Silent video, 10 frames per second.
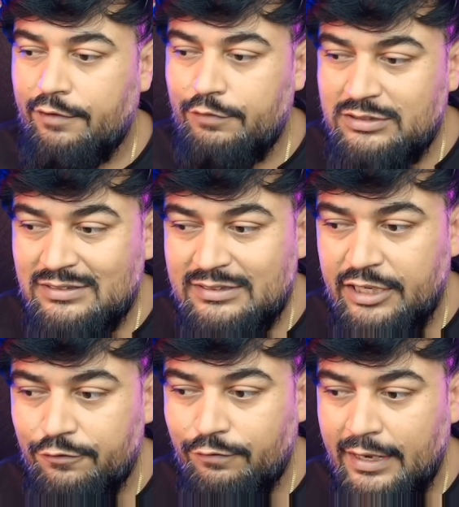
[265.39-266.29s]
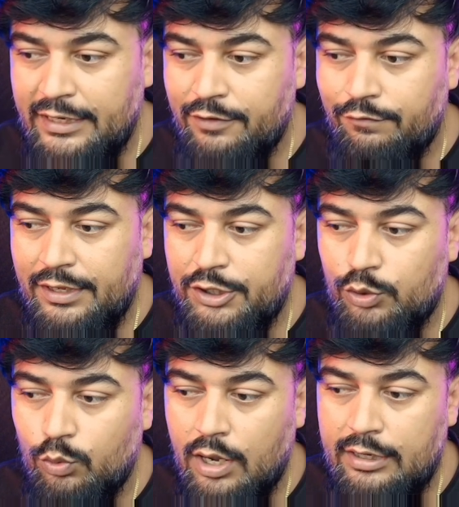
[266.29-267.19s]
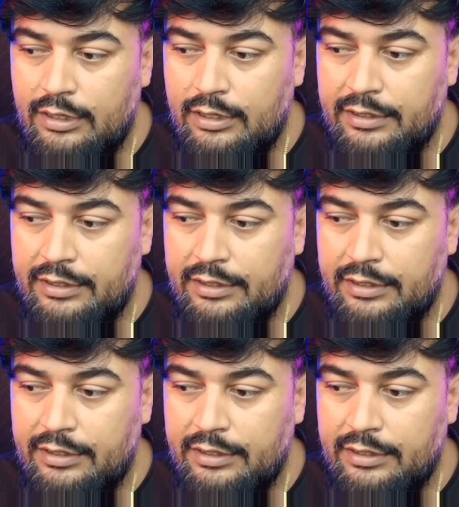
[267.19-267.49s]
which is defined when you are